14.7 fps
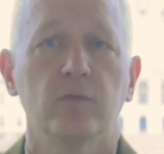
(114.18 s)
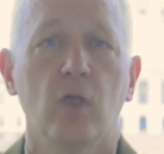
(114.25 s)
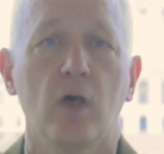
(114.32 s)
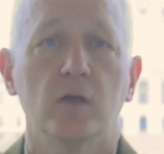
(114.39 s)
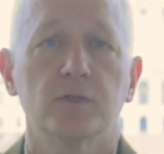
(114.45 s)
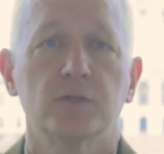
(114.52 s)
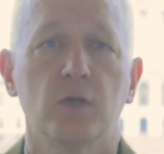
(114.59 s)

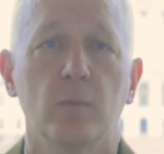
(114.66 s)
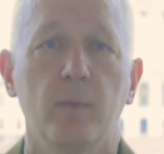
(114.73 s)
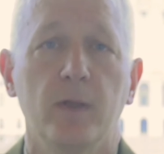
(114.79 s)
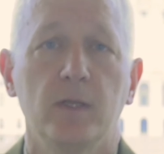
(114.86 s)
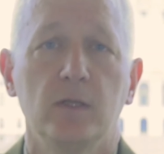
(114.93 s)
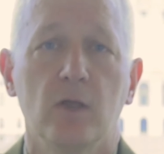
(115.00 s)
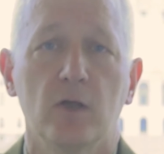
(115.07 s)
lost so
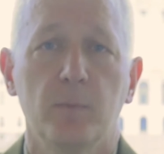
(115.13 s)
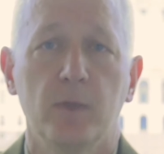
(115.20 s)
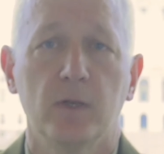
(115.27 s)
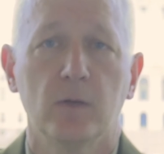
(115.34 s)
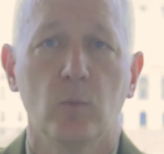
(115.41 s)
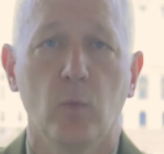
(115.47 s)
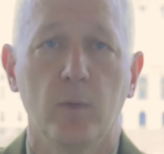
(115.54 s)
many young
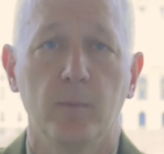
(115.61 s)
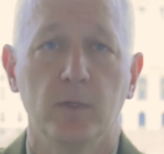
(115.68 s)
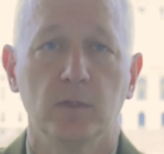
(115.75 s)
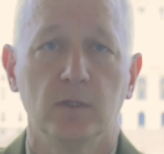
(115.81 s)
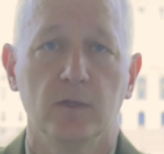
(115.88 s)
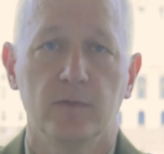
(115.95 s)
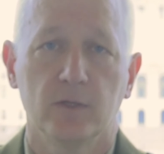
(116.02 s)
men and
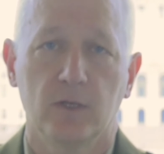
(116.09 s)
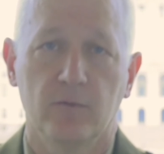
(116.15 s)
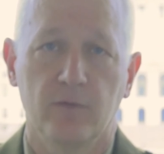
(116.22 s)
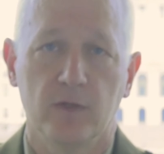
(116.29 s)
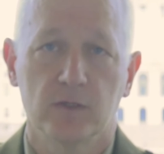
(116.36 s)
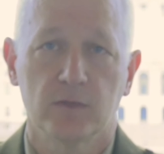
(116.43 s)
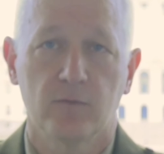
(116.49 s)
women in the
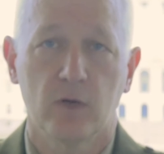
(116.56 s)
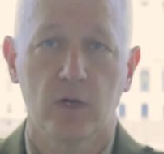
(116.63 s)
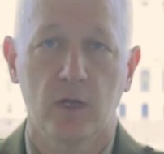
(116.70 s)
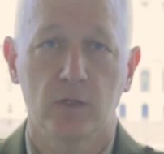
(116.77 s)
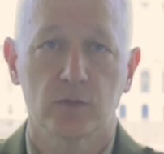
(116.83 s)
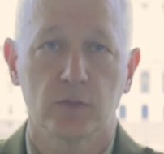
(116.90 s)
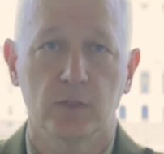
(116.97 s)
defense of our
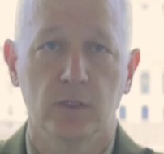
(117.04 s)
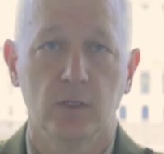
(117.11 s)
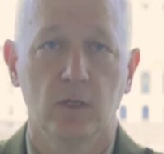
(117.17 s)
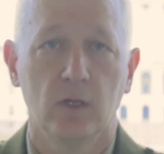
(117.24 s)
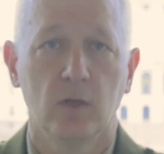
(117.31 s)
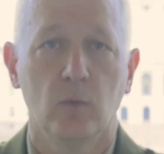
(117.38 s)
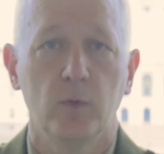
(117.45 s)
country,
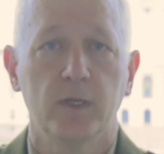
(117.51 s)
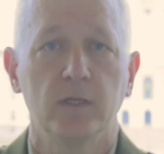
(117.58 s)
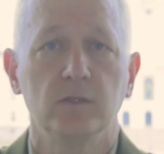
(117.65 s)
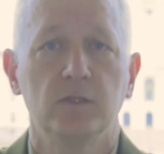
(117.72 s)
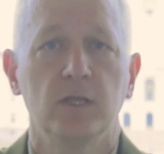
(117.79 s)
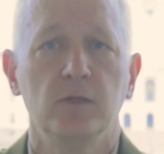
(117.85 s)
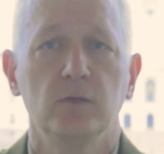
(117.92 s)
we
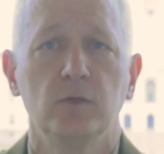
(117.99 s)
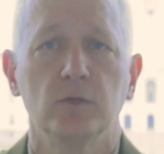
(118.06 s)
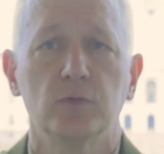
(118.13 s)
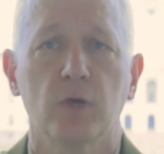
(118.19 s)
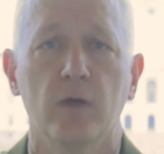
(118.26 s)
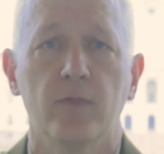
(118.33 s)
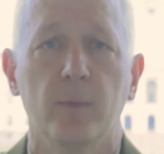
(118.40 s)
continue to
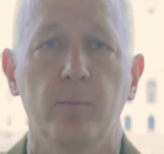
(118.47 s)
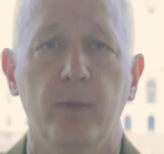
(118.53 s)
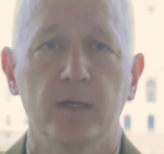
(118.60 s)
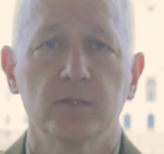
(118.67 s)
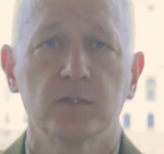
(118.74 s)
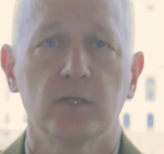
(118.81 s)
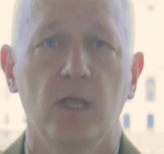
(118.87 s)
draw the
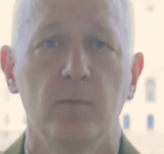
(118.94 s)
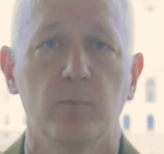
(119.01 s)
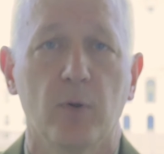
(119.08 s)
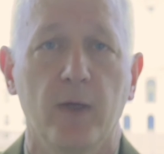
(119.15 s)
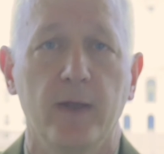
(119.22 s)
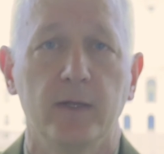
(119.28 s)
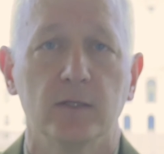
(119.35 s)
best and
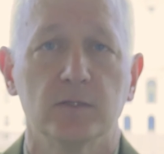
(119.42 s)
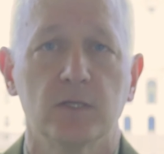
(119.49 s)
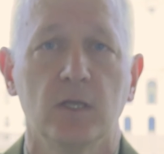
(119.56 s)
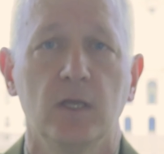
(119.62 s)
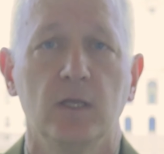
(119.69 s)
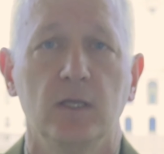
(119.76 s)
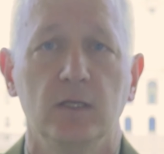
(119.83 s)
brightest
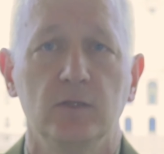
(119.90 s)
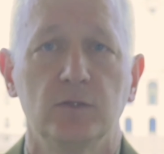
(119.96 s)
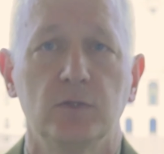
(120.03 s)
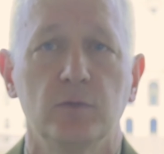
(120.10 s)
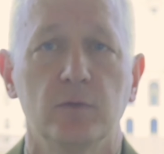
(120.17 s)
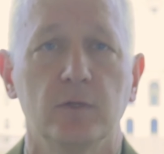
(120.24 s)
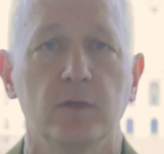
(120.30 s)

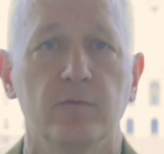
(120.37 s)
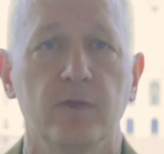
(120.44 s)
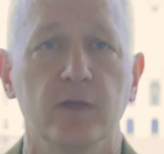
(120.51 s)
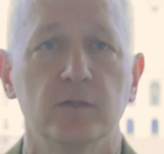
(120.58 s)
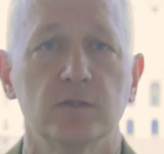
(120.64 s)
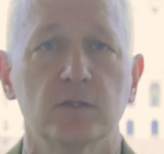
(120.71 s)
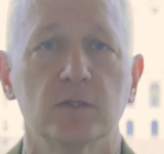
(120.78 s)
into the
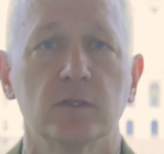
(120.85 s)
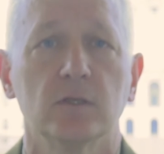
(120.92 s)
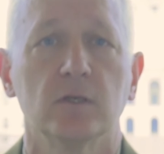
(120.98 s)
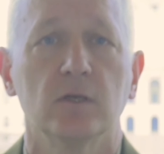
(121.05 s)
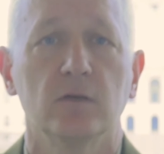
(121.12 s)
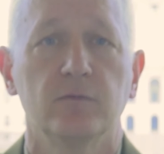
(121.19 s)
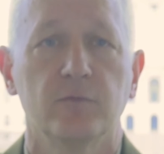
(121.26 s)
defense
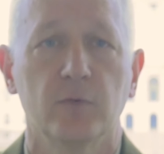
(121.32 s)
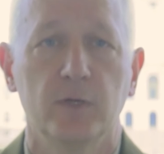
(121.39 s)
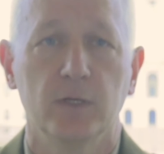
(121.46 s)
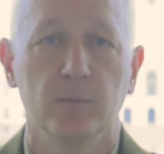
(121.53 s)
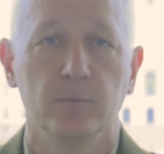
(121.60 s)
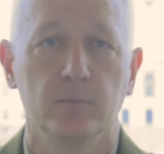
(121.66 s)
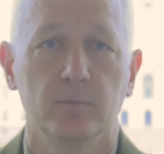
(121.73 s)
of
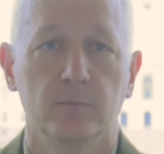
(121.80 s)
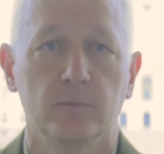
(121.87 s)
freedom.